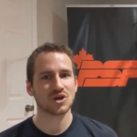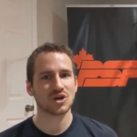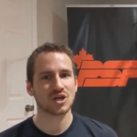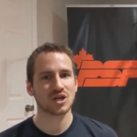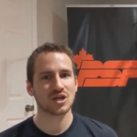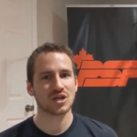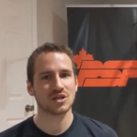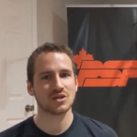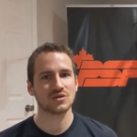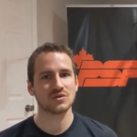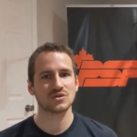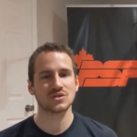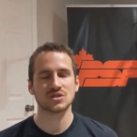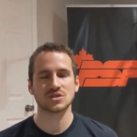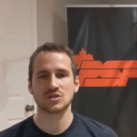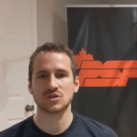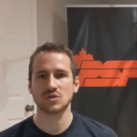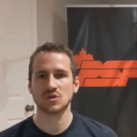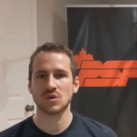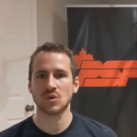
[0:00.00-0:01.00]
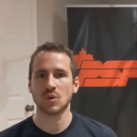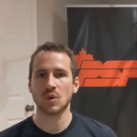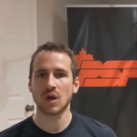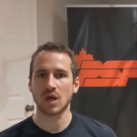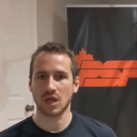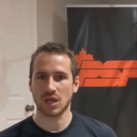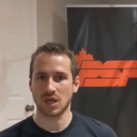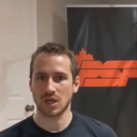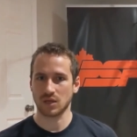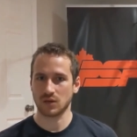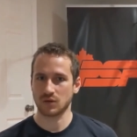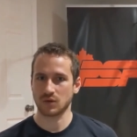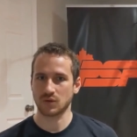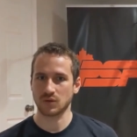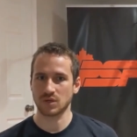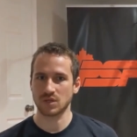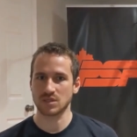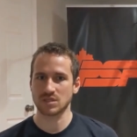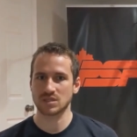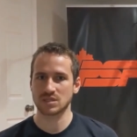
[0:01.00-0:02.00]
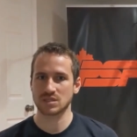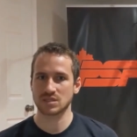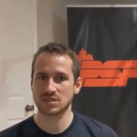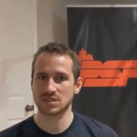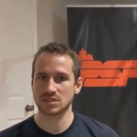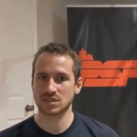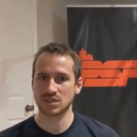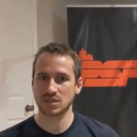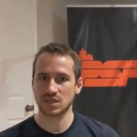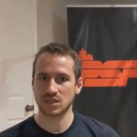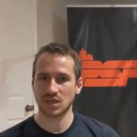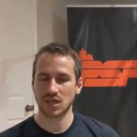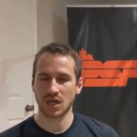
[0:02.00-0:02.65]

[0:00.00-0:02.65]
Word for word: are getting used to increased